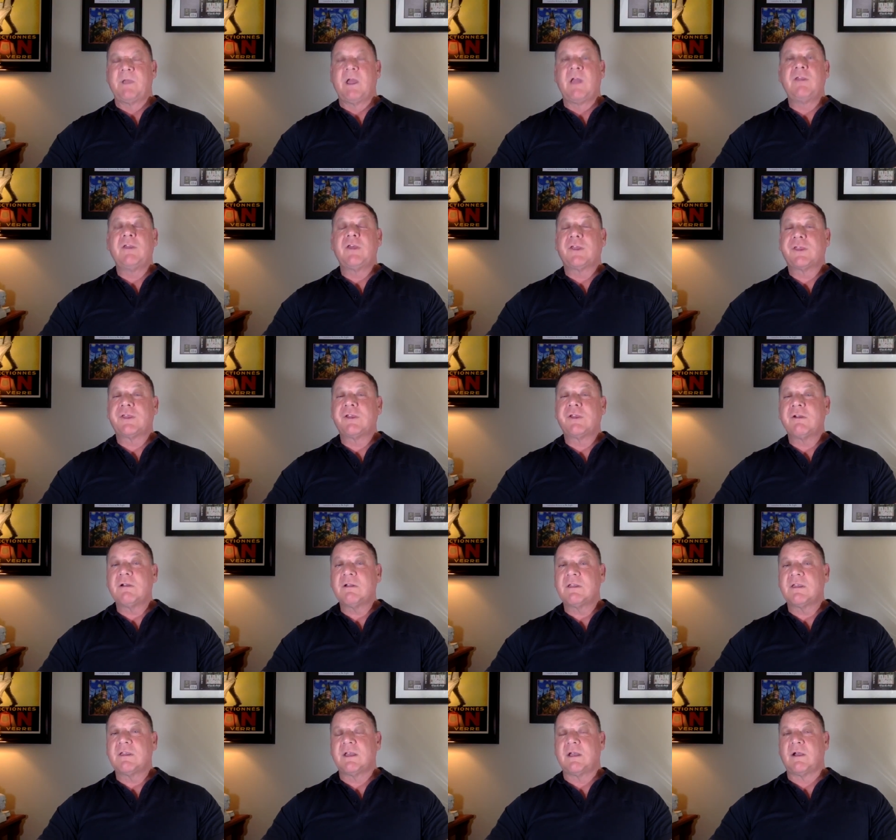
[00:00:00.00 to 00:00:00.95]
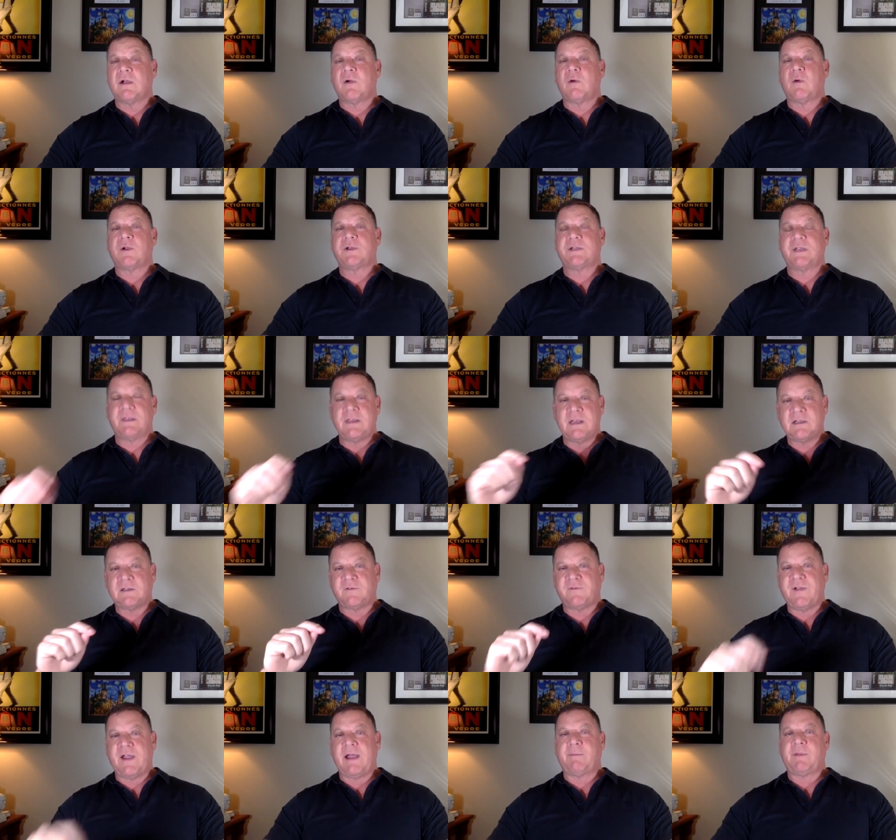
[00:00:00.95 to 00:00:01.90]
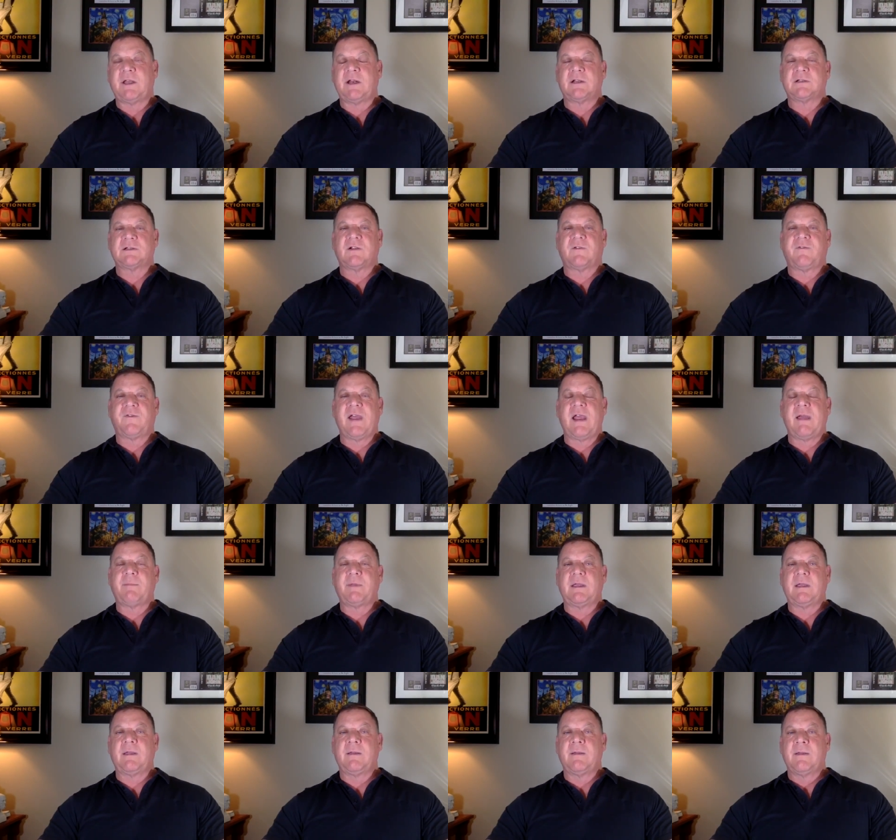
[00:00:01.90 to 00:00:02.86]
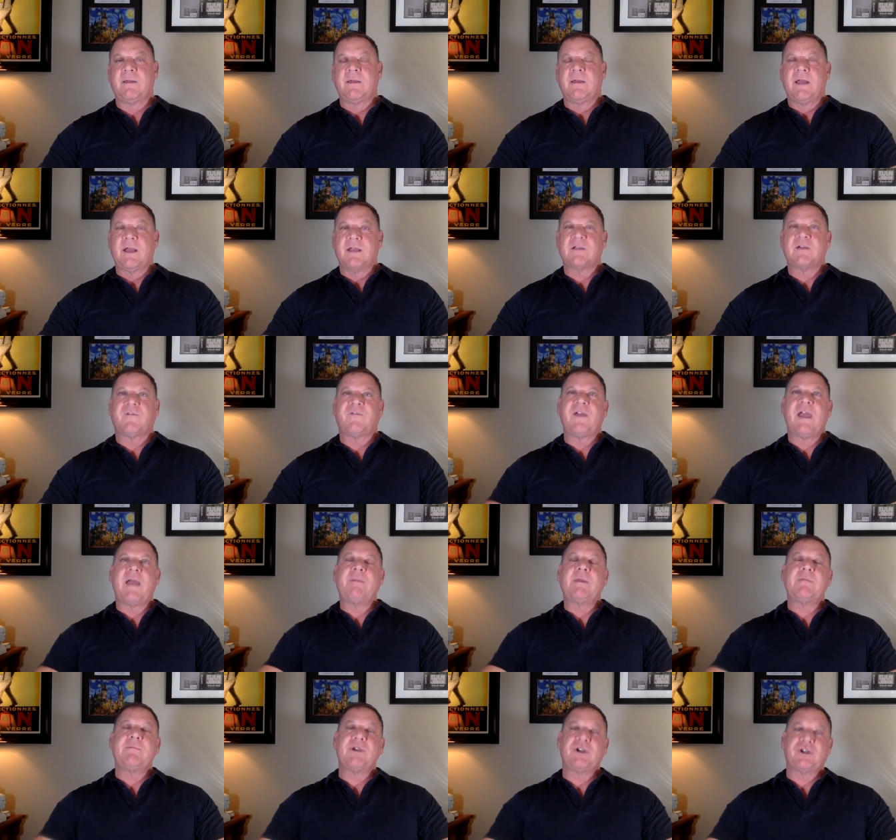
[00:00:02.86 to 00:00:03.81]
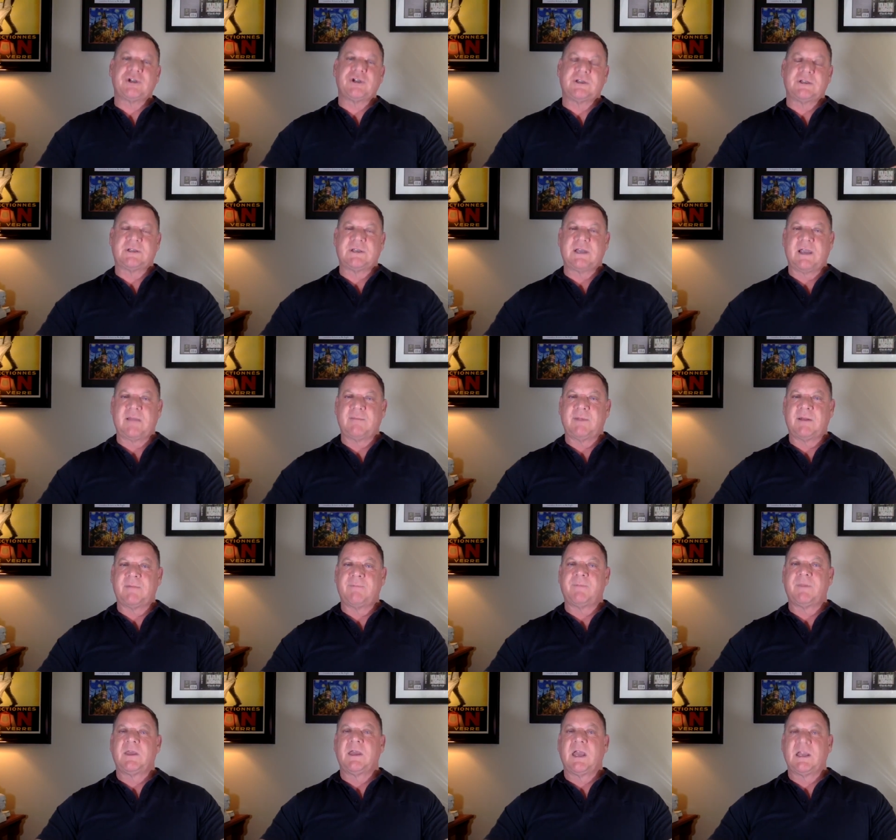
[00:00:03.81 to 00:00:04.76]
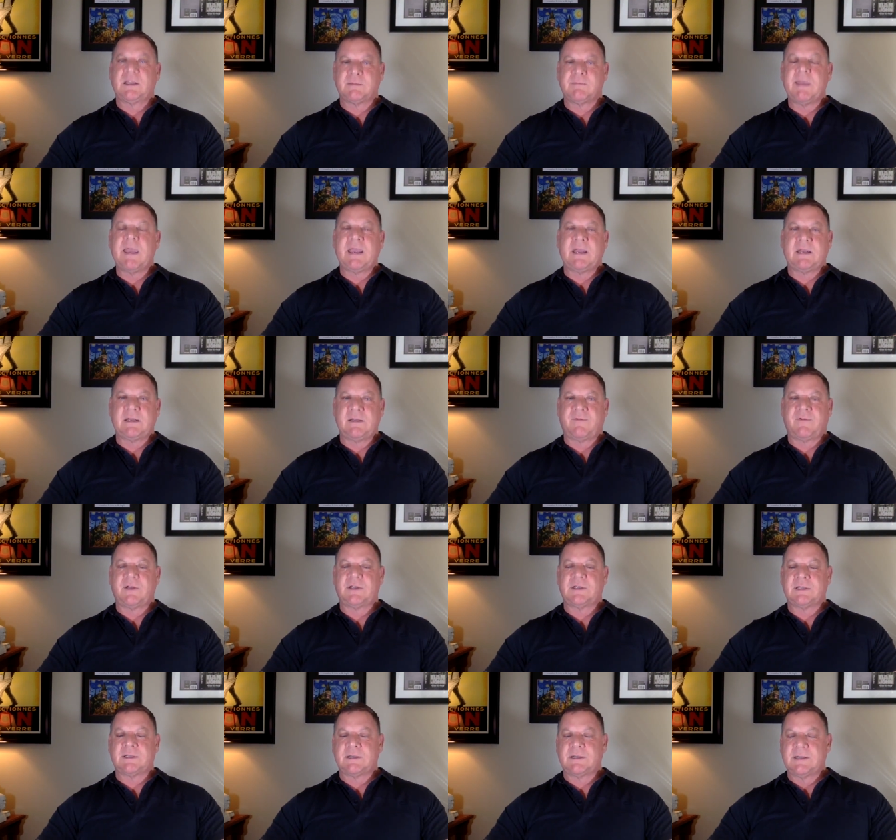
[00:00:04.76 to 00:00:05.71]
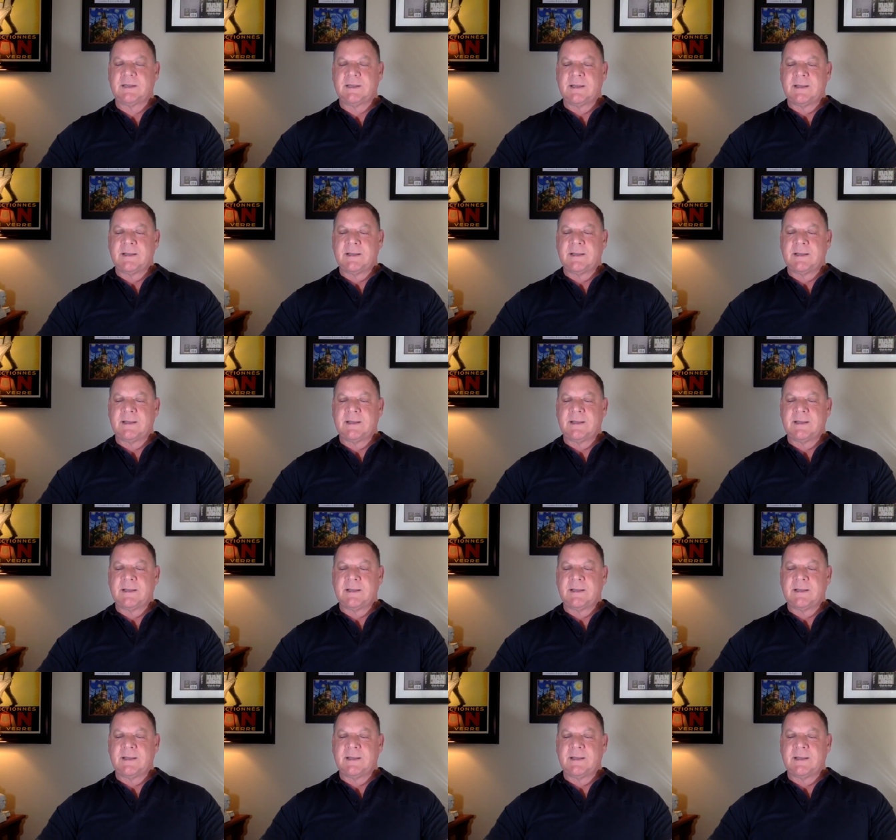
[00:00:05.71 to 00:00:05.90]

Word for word: And the third thing, of course, in this family, and it's our family, it's our family mission statement. It's make a difference.